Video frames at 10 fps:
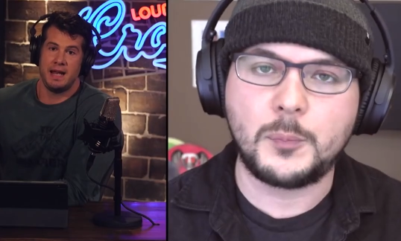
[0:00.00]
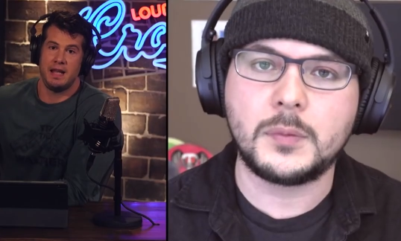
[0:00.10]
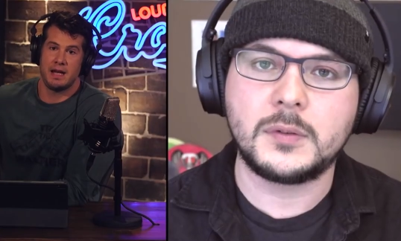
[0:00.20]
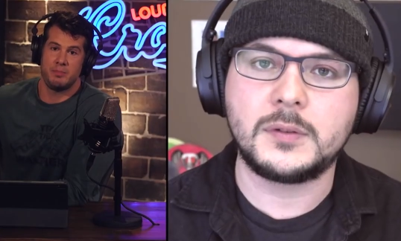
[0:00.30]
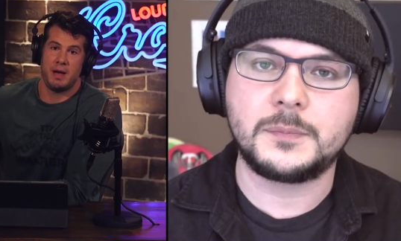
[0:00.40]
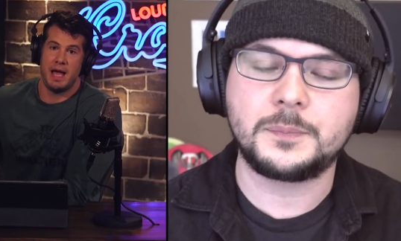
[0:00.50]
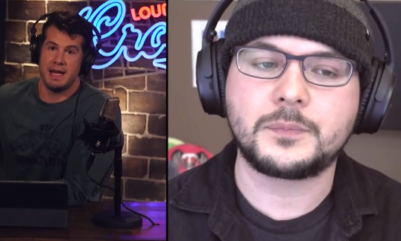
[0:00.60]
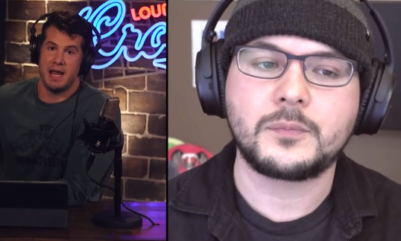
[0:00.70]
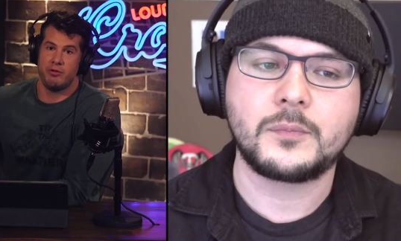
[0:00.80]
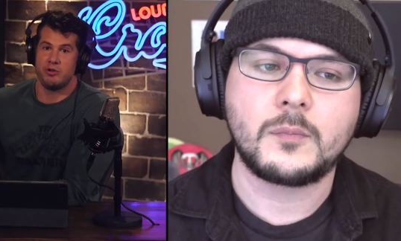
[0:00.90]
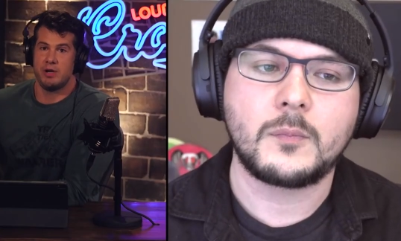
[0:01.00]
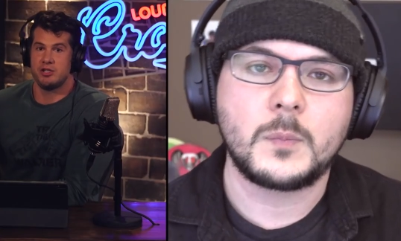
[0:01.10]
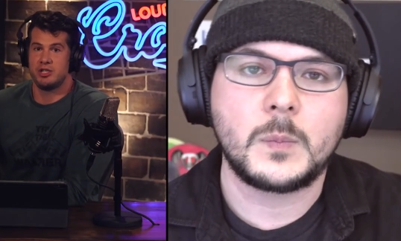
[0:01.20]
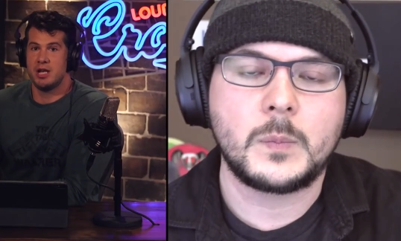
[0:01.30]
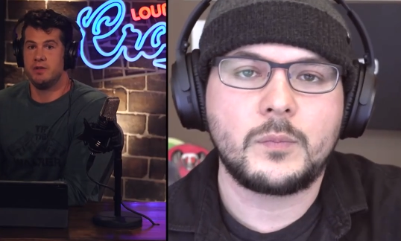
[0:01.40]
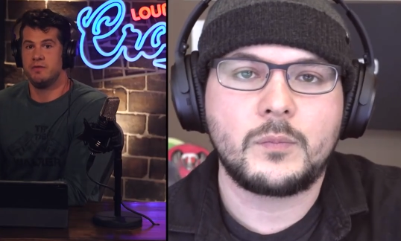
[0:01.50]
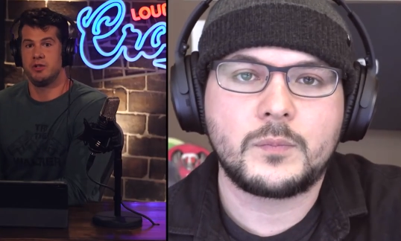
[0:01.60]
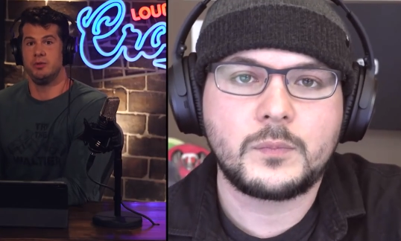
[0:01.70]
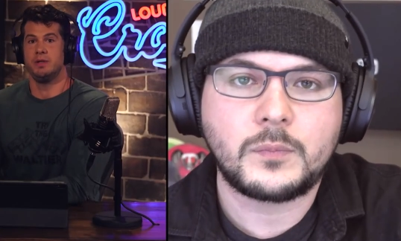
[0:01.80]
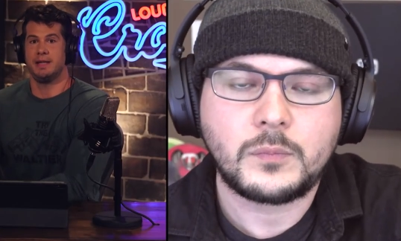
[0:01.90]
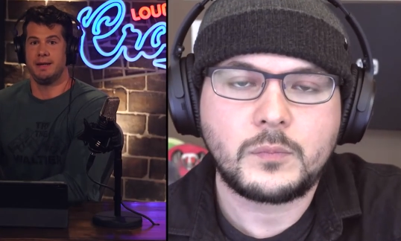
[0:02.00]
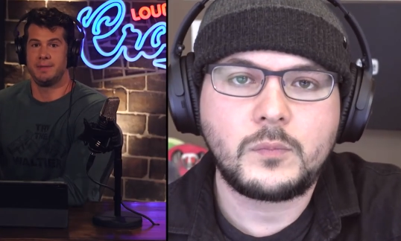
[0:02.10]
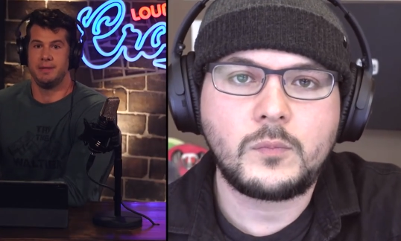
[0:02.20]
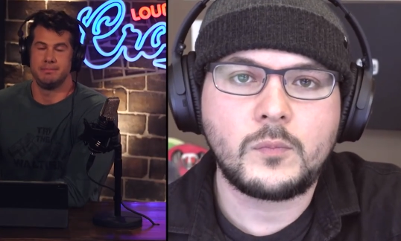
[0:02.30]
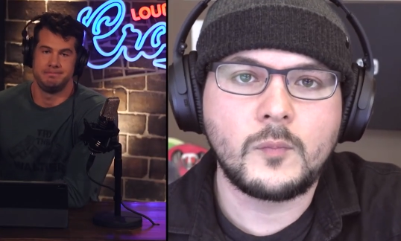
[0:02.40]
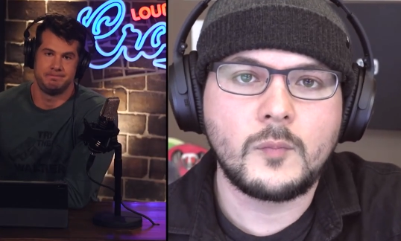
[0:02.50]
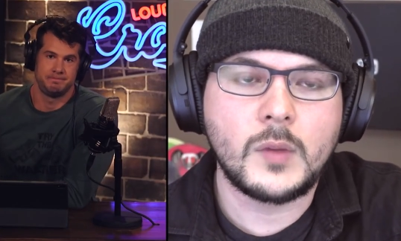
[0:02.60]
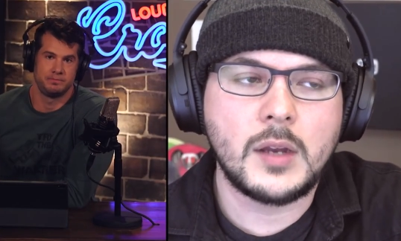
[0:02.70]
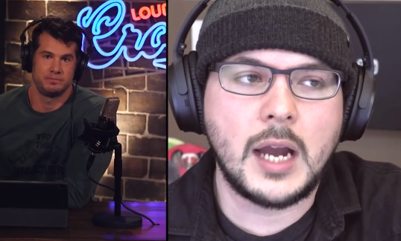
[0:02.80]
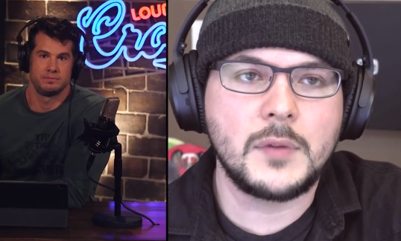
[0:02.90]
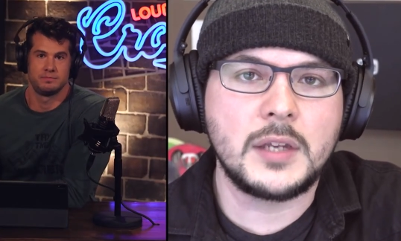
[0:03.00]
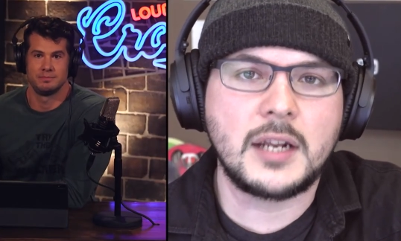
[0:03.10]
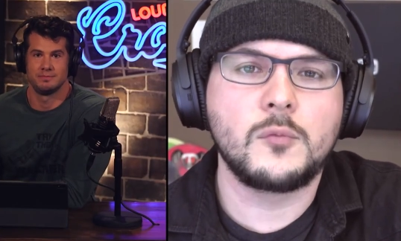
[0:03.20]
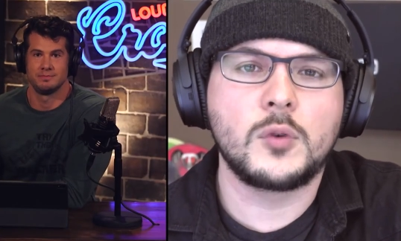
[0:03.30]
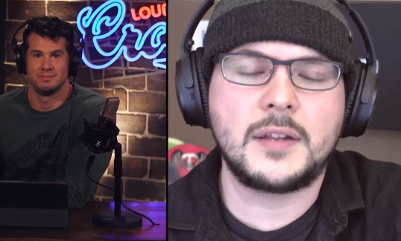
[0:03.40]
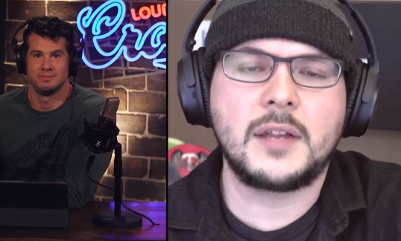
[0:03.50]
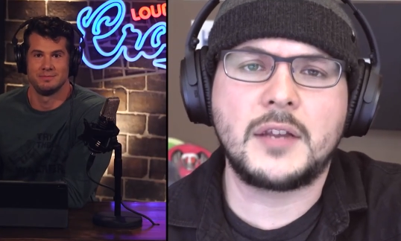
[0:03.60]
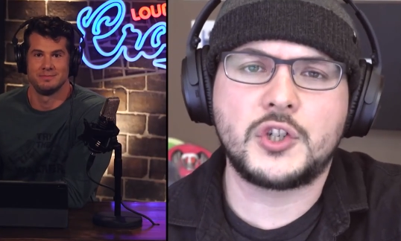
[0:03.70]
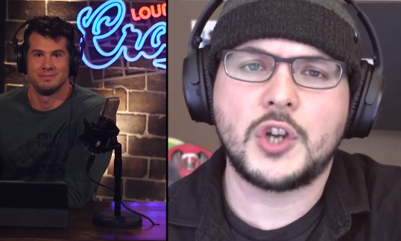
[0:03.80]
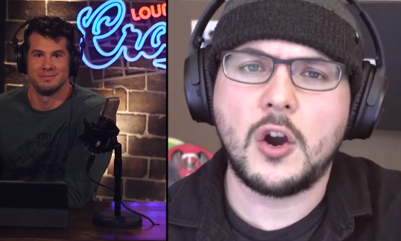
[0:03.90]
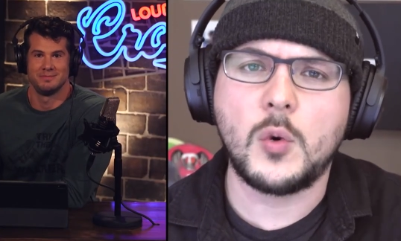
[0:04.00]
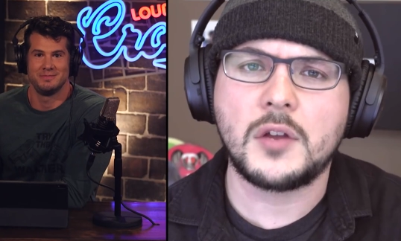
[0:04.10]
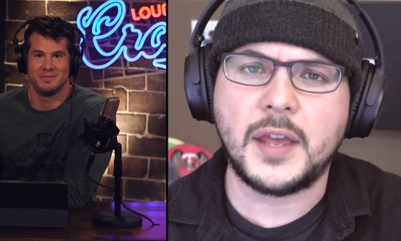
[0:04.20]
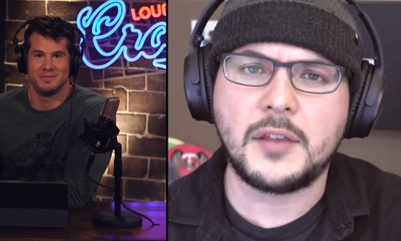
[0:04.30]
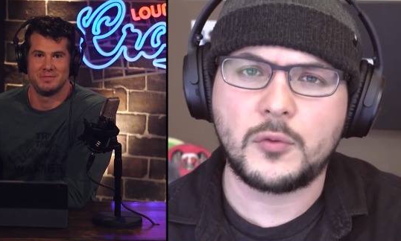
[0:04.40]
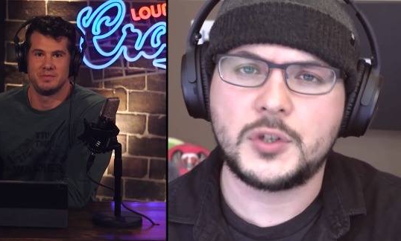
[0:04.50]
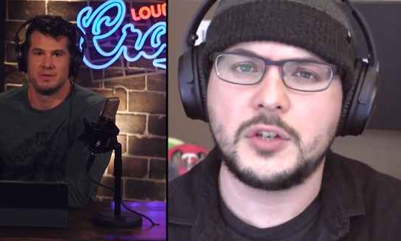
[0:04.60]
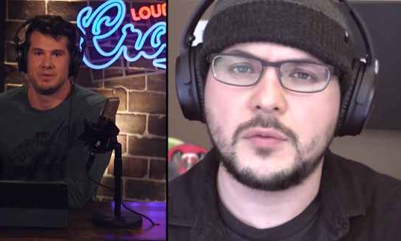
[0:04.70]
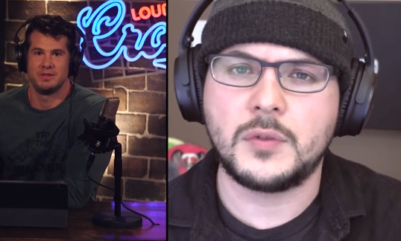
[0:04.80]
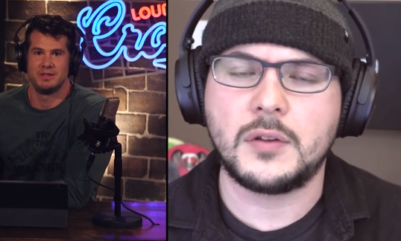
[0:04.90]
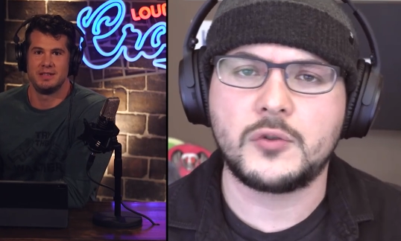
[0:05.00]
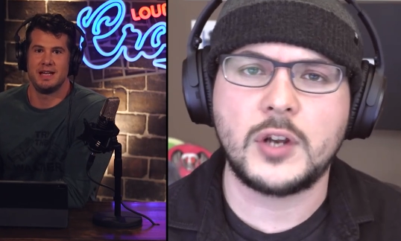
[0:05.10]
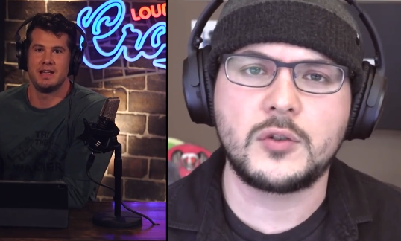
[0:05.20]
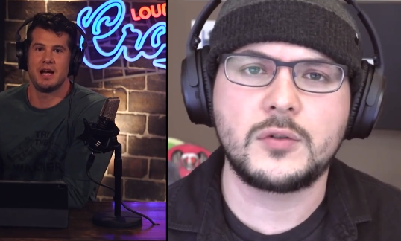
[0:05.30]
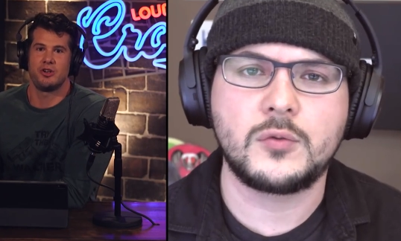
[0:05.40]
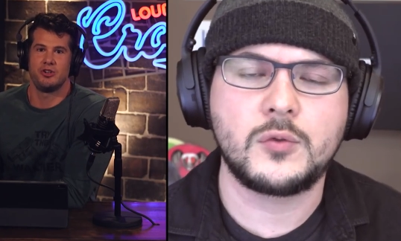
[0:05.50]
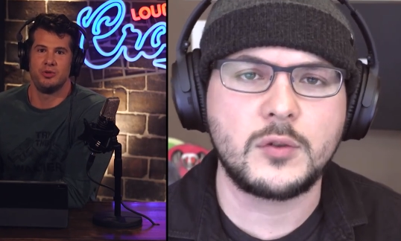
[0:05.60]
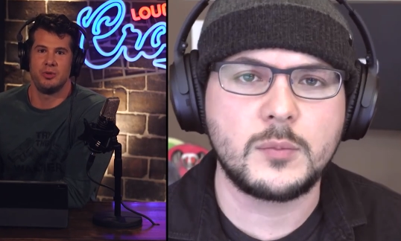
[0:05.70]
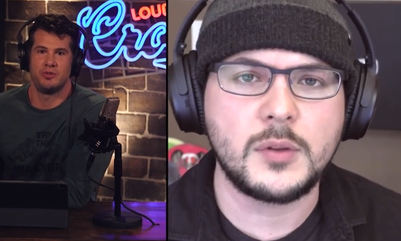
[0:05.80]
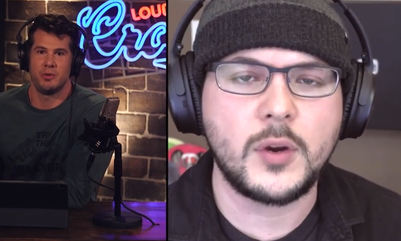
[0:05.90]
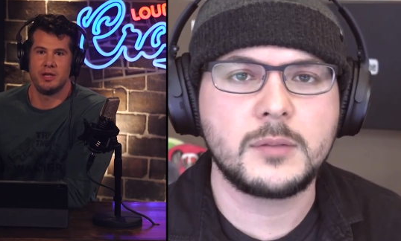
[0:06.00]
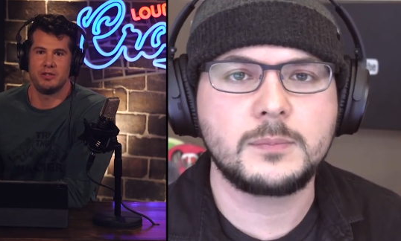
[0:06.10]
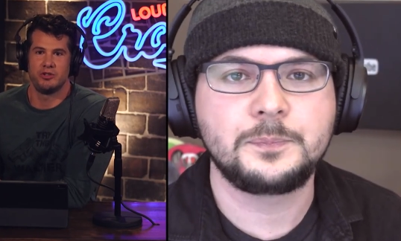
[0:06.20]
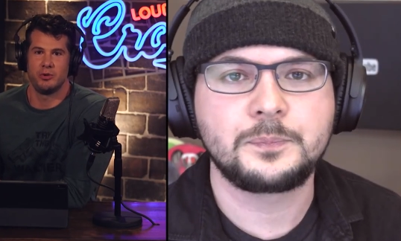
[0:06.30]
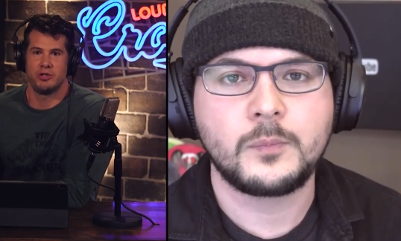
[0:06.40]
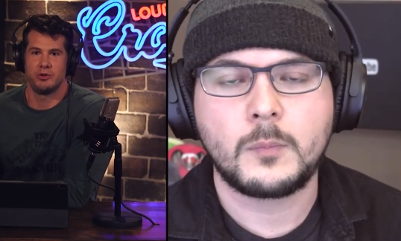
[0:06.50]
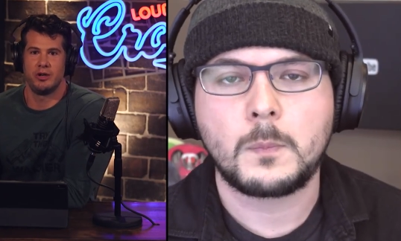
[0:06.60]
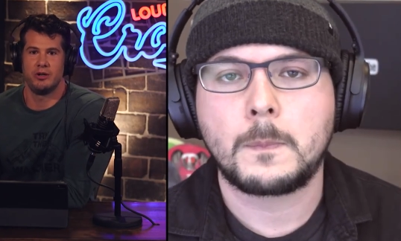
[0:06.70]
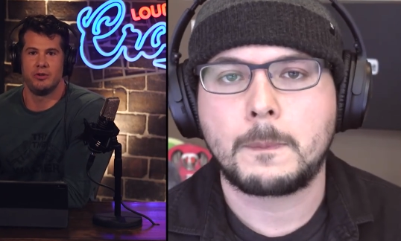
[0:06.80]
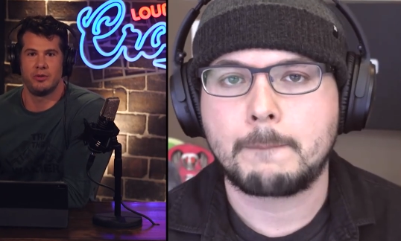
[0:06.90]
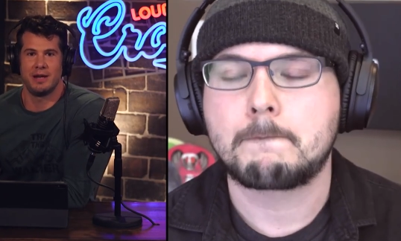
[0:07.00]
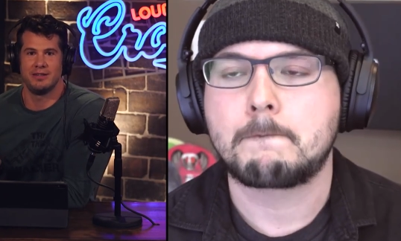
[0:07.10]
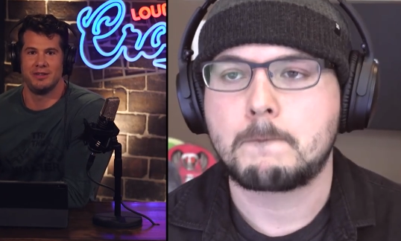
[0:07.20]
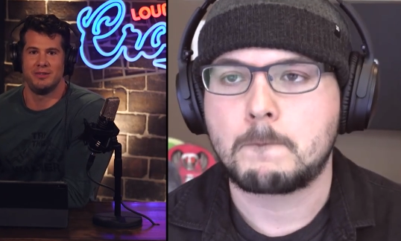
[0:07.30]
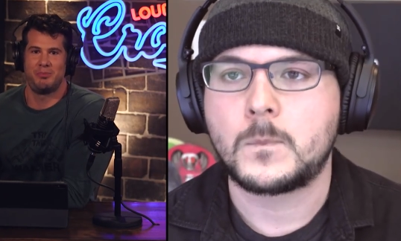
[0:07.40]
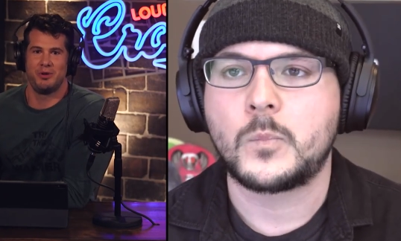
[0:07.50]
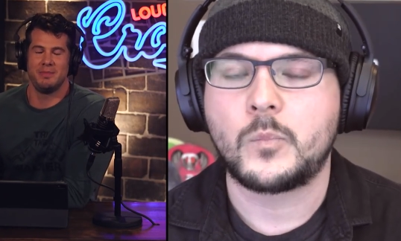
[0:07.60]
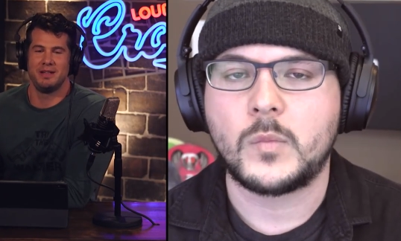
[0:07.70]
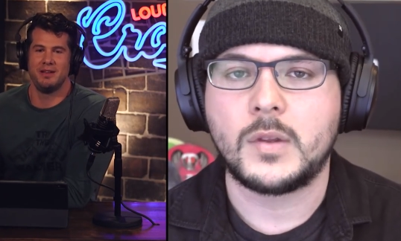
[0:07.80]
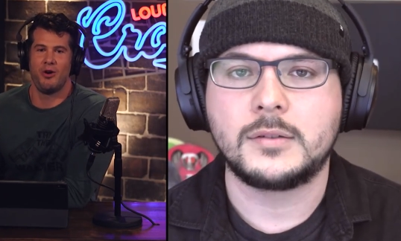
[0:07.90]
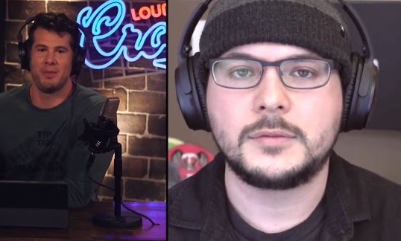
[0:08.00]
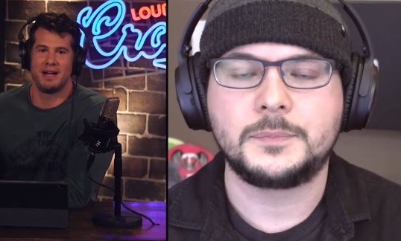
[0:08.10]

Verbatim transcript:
Speaker 1: headlocked by an angry transgender for doing yeah. that.
Speaker 2: Yeah. Um, that, was that on that show where they? Th- the yeah, Doctor Drew was Zoe
Speaker 1: Zoey Tur who threatened to put him in, home